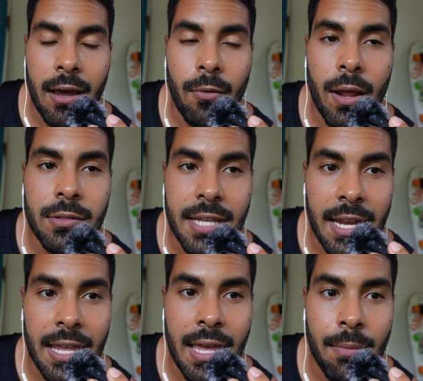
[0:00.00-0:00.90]
around
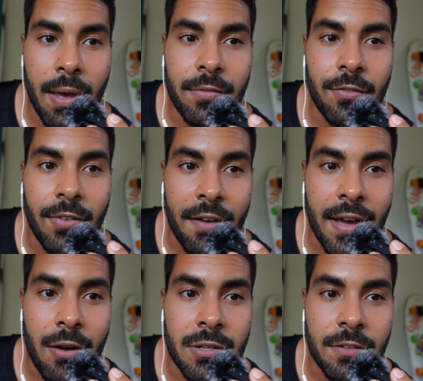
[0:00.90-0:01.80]
10 a.m. after 5
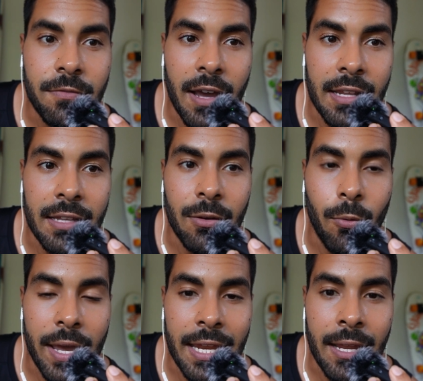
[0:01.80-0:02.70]
hours of finally
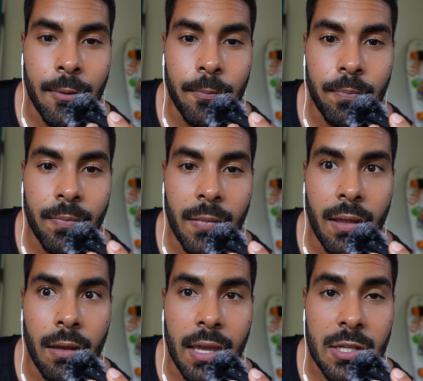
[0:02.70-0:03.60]
waiting,
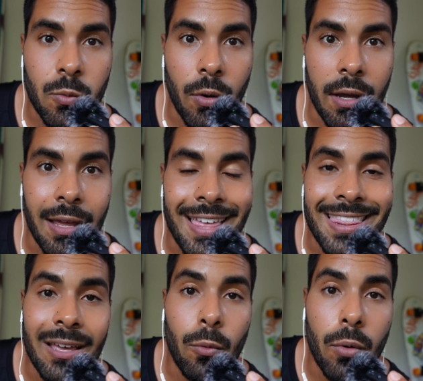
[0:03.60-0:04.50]
guess what?
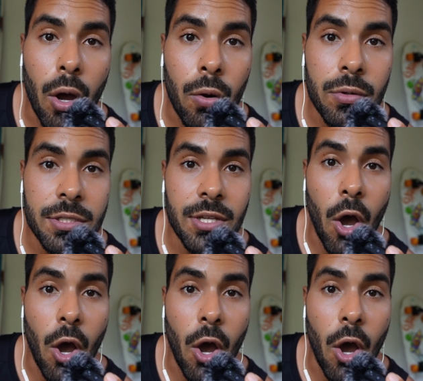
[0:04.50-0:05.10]
The roads